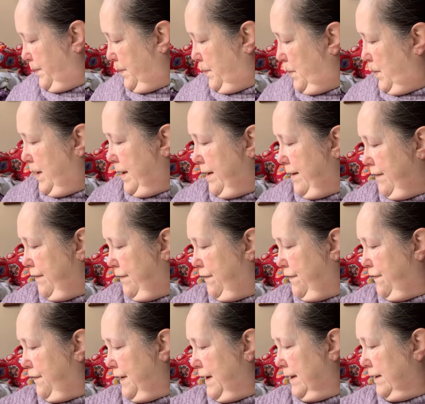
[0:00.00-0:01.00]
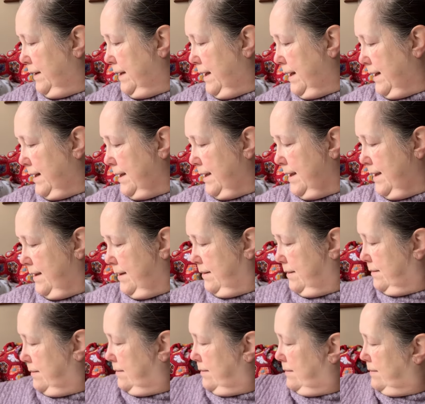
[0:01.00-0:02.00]
when I've felt like it.
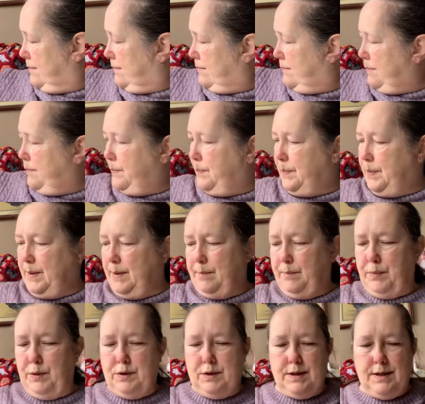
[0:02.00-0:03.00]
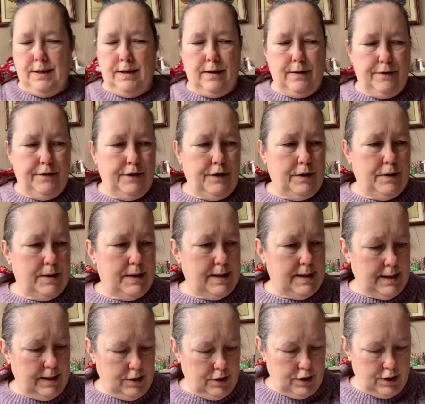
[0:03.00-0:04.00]
Been putting a few
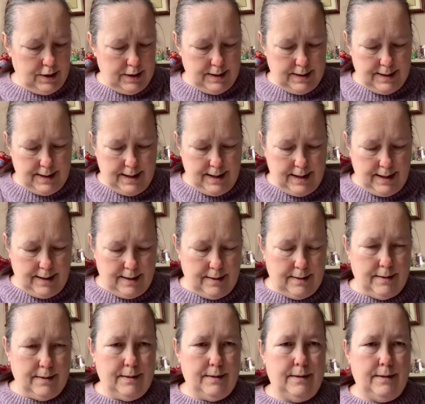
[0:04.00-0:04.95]
stitches in